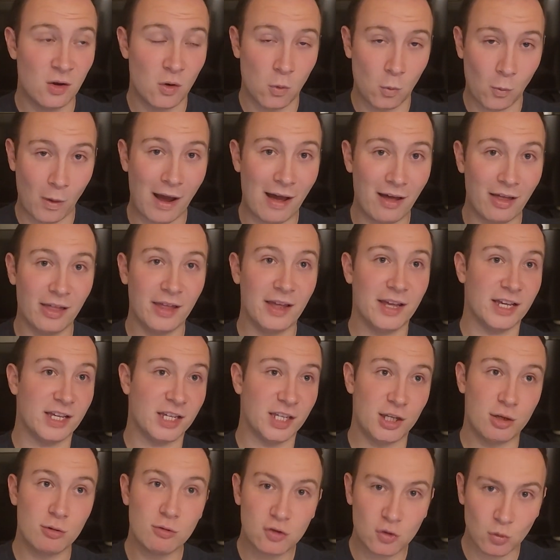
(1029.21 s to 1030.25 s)
Well,
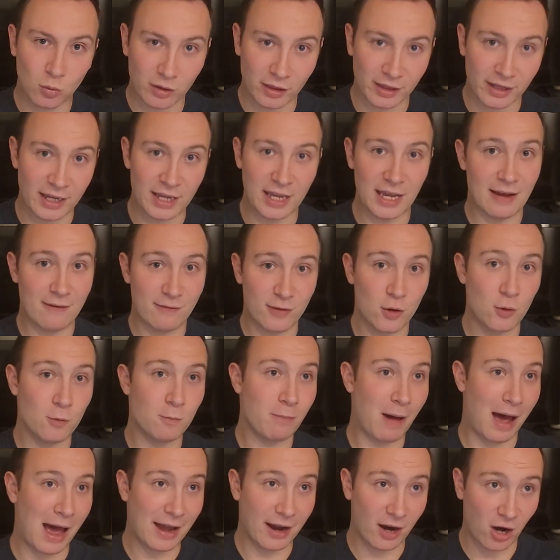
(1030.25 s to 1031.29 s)
usually if you
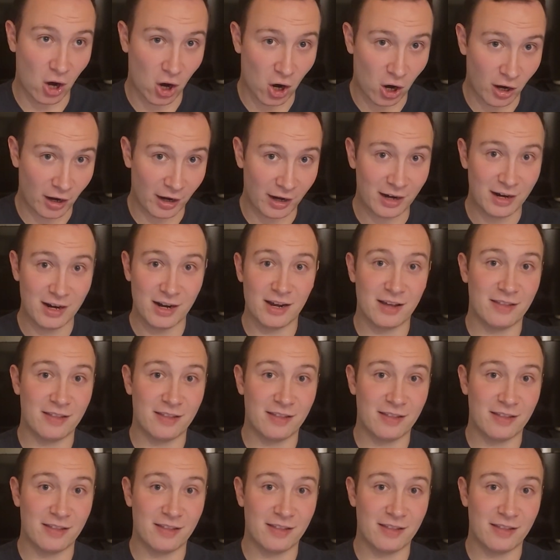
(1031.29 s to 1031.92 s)
buy a car,